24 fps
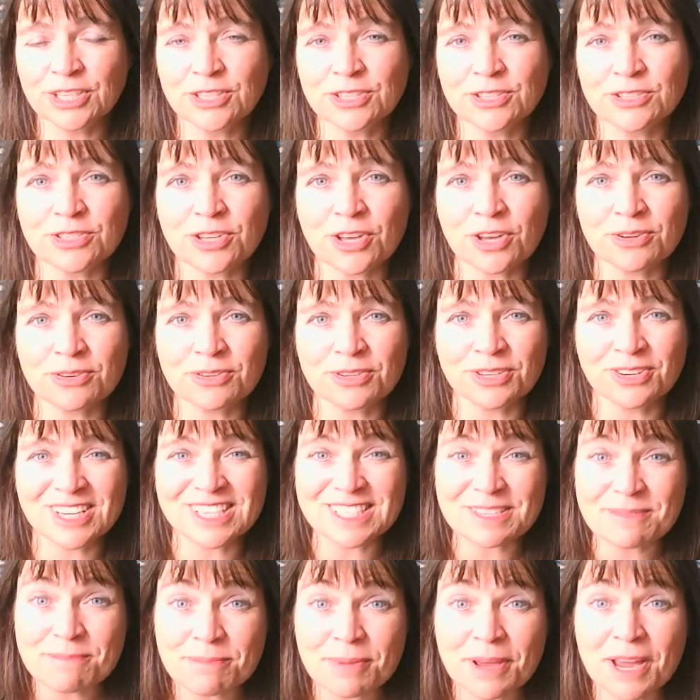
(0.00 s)
So, it's
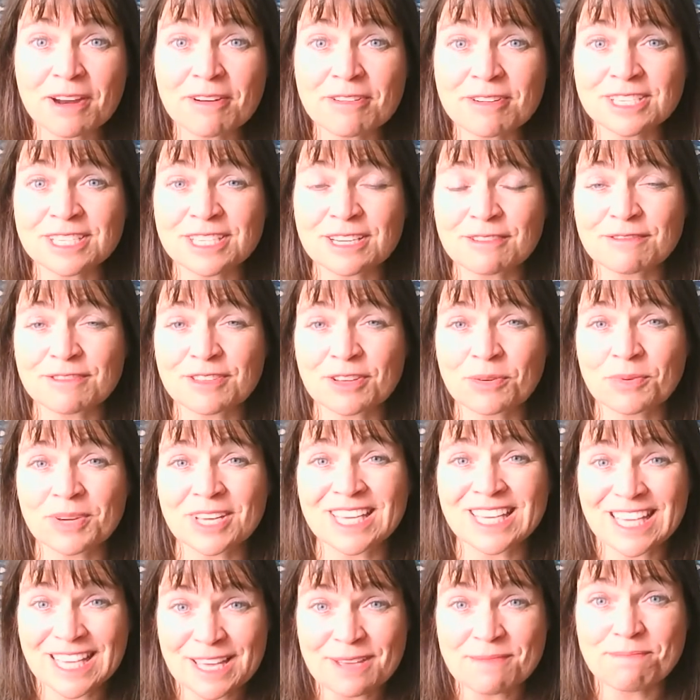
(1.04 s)
imperative that we
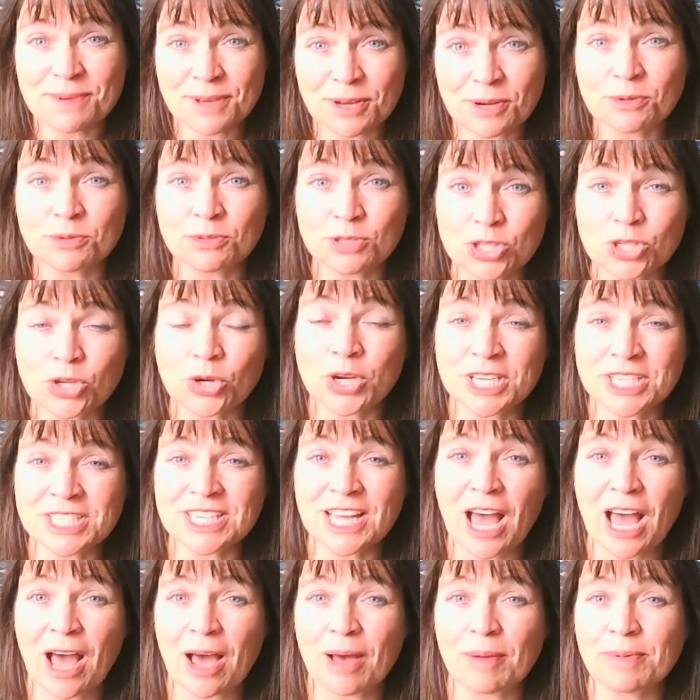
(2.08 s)
keep it all
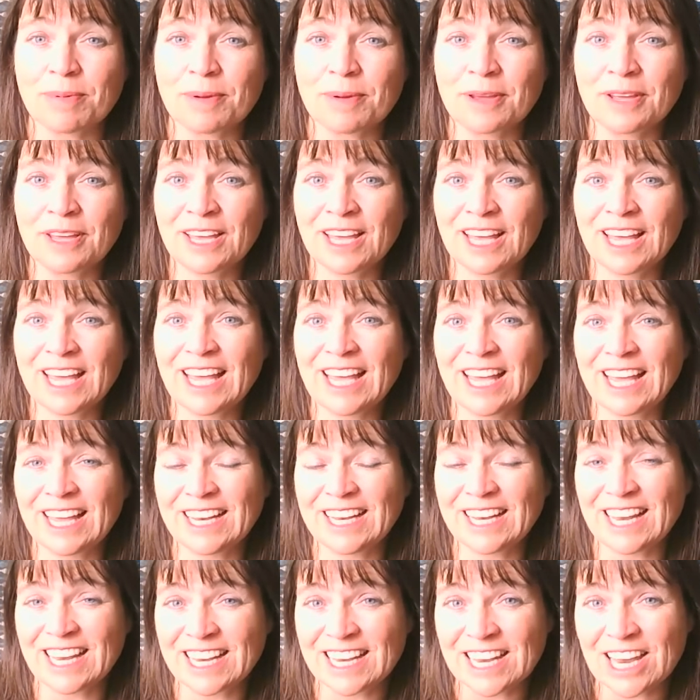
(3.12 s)
joined up
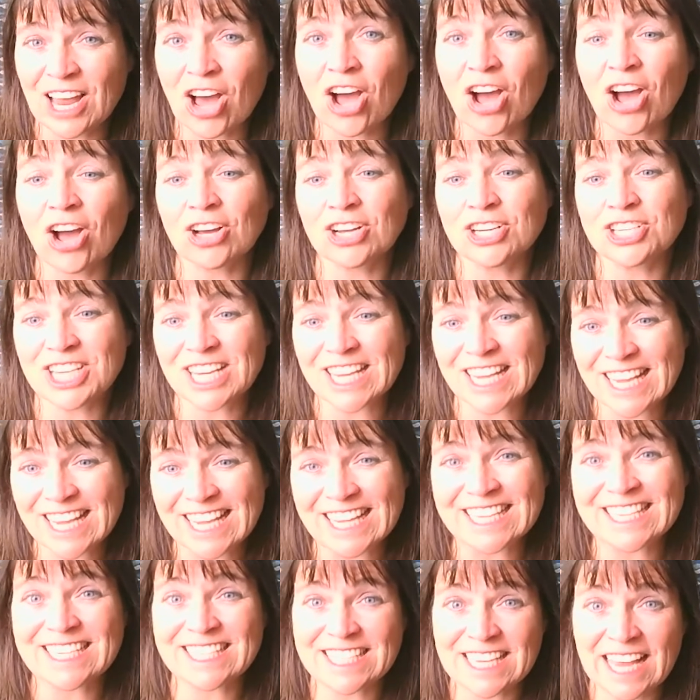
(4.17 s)
in large,
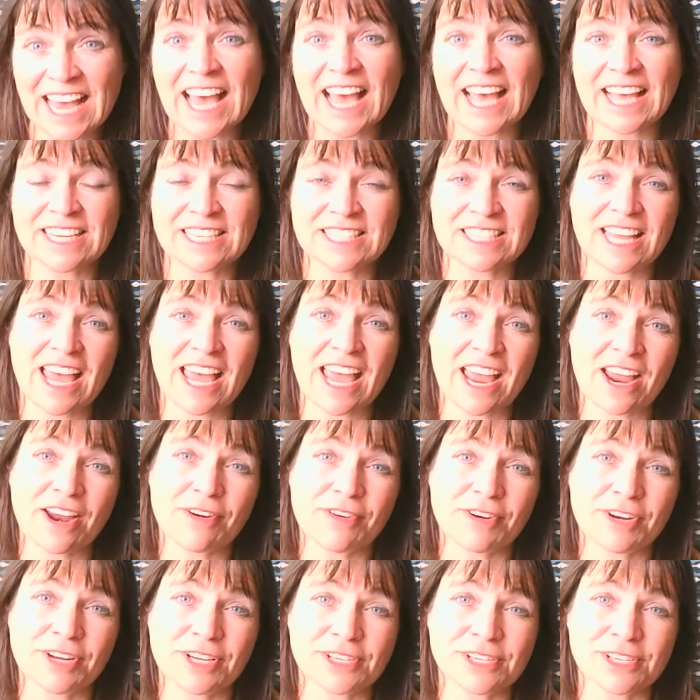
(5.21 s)
intact
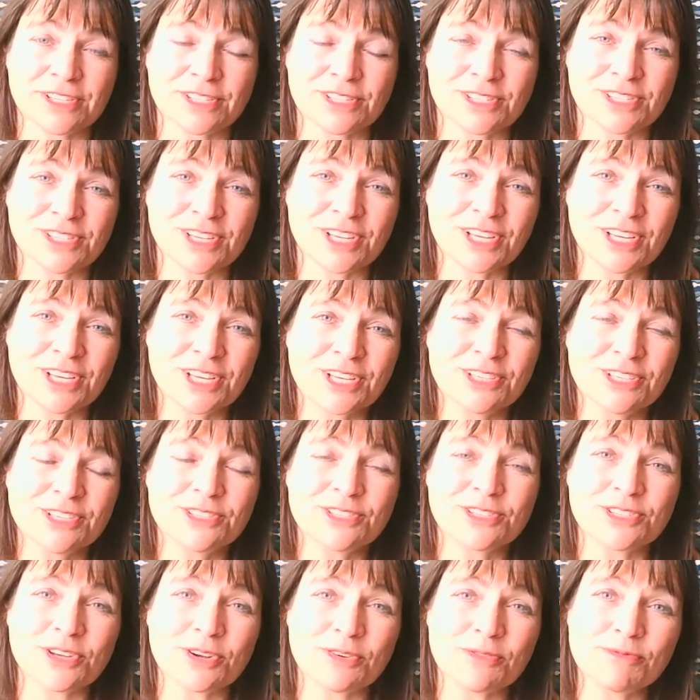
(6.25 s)
areas.
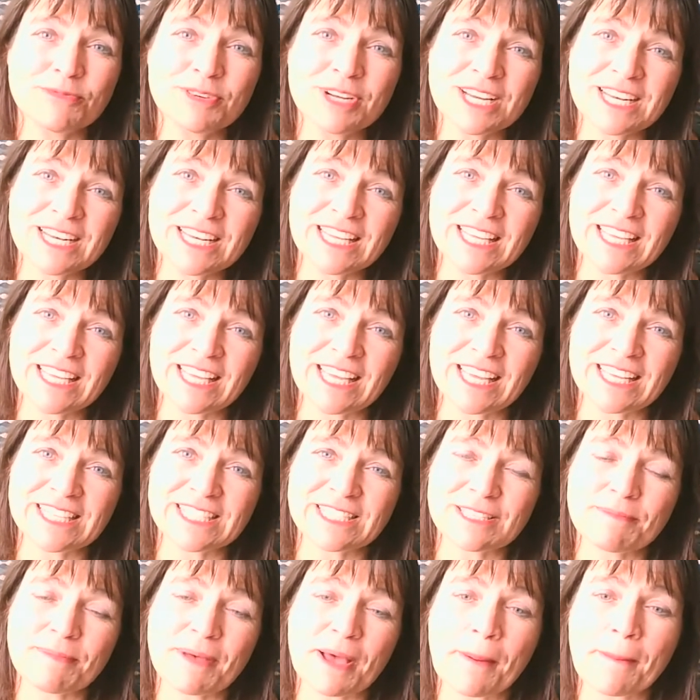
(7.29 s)
So really, it's
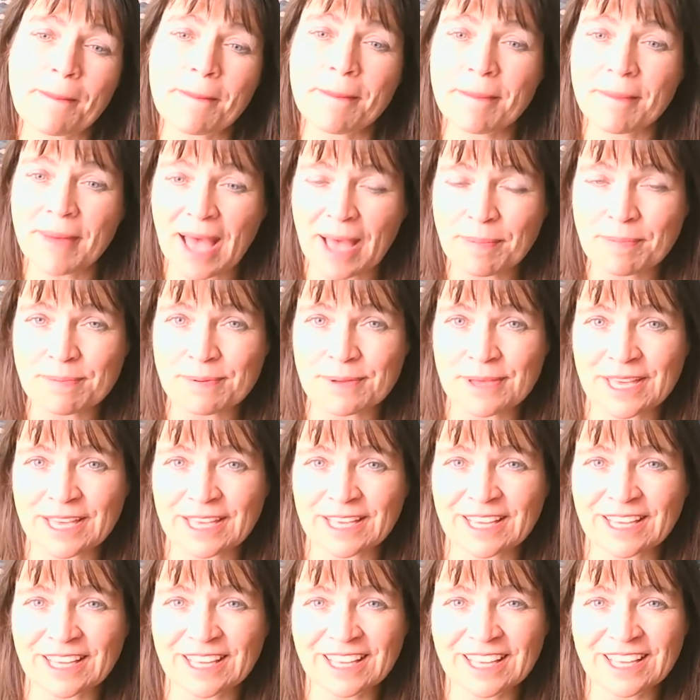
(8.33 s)
about
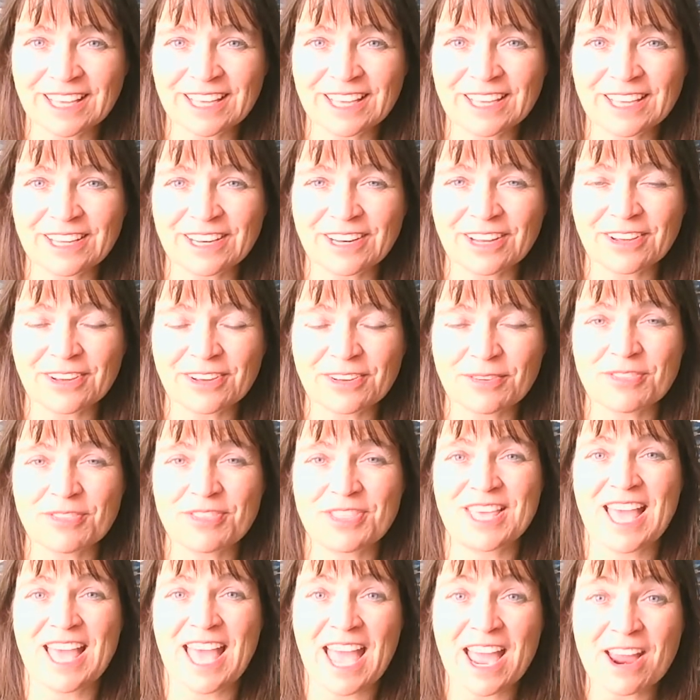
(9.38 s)
mapping,
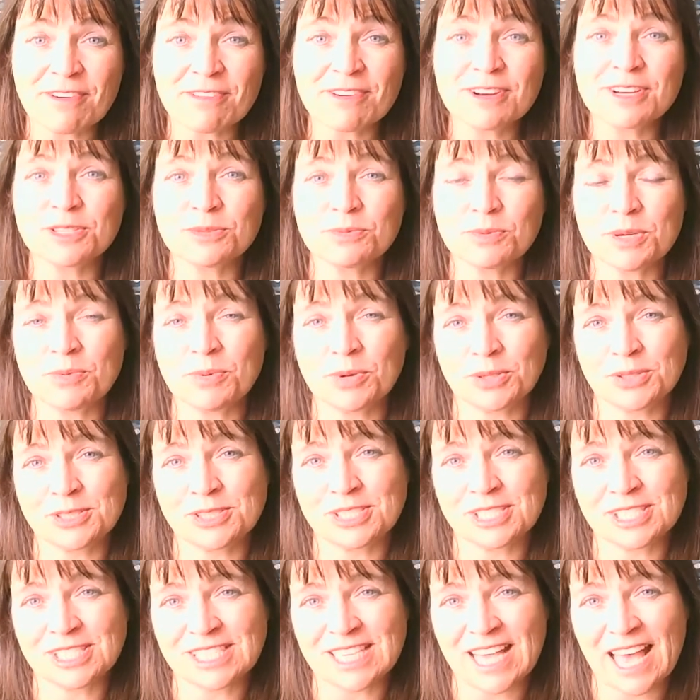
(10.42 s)
the areas we want
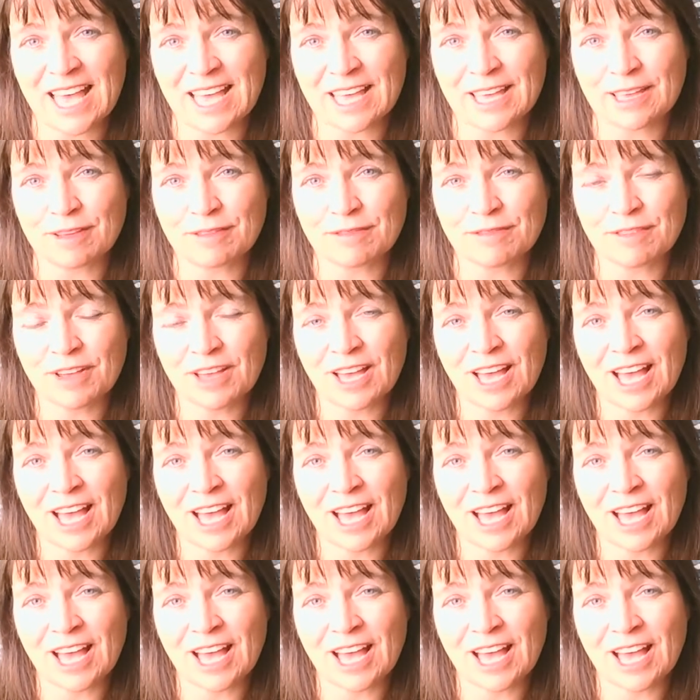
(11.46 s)
to save